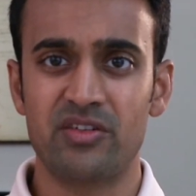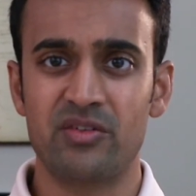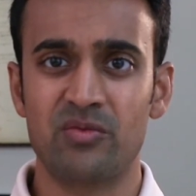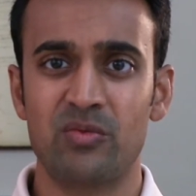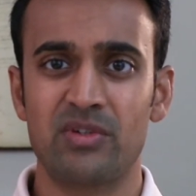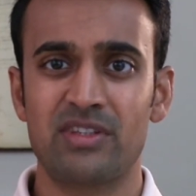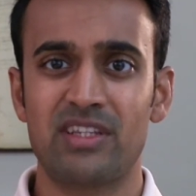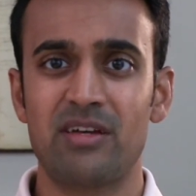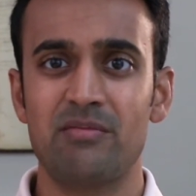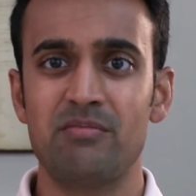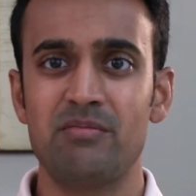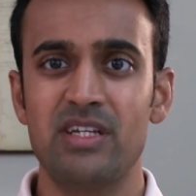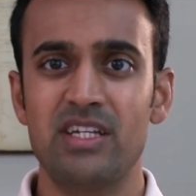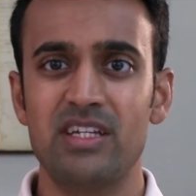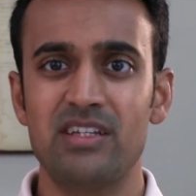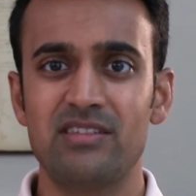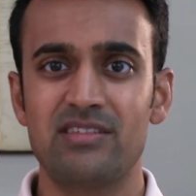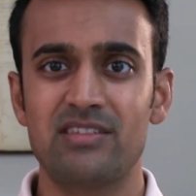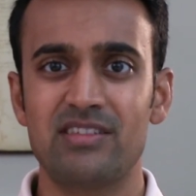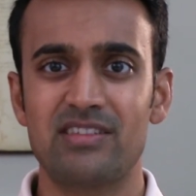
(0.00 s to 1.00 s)
And what that
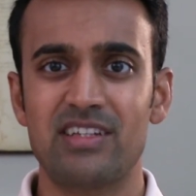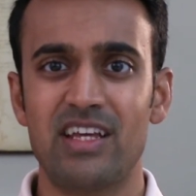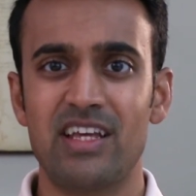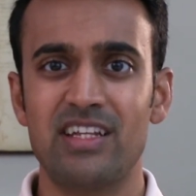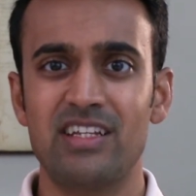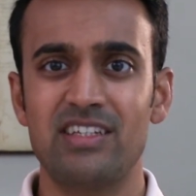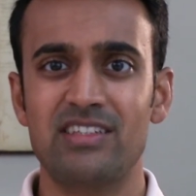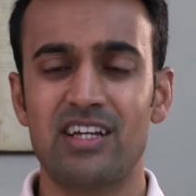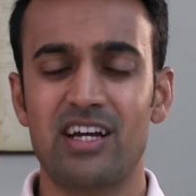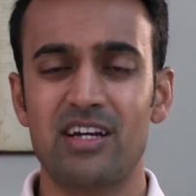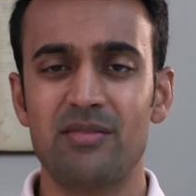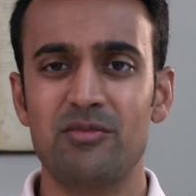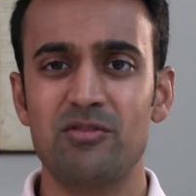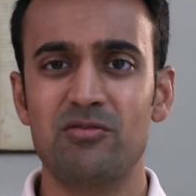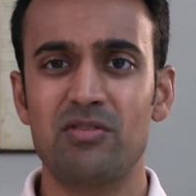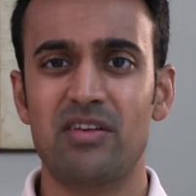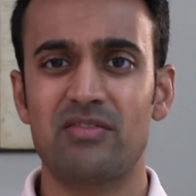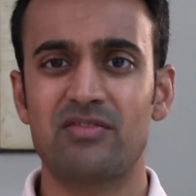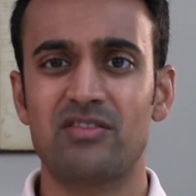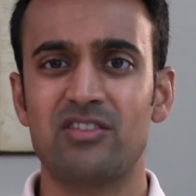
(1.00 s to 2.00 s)
means is anytime
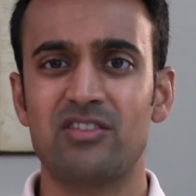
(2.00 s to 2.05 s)
you have